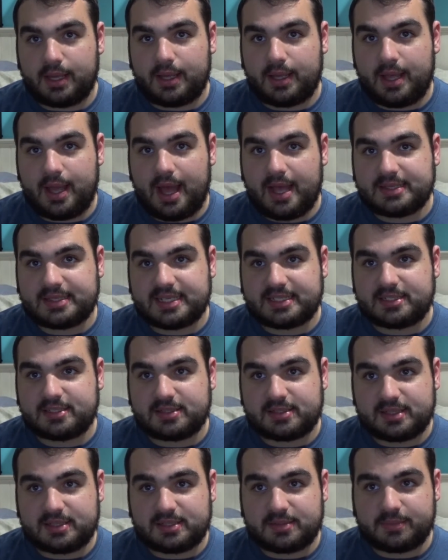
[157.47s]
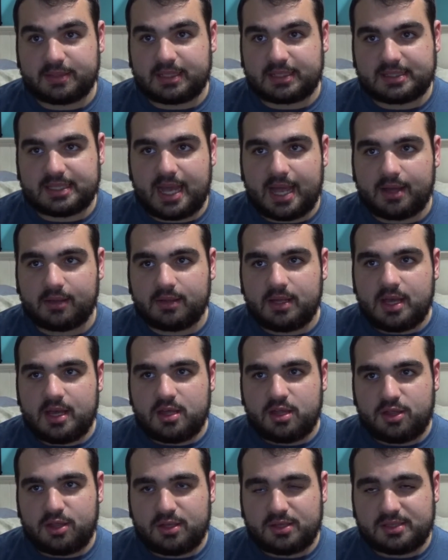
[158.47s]
It has exorcism in the title.
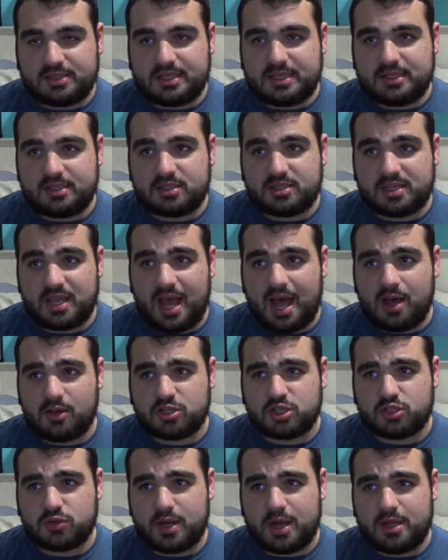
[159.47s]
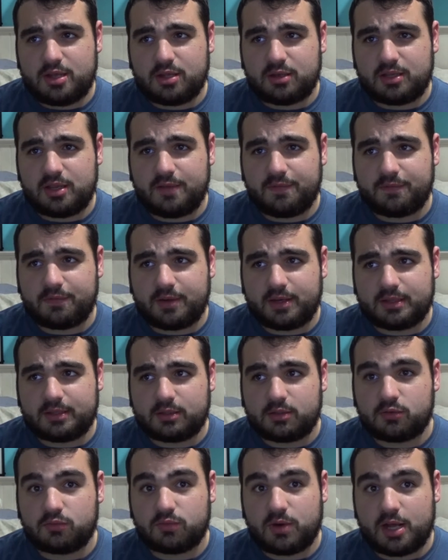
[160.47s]
She sees how strange and
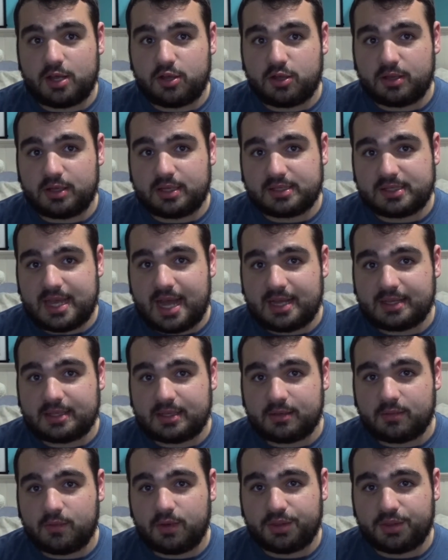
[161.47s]
different Gretchen is acting,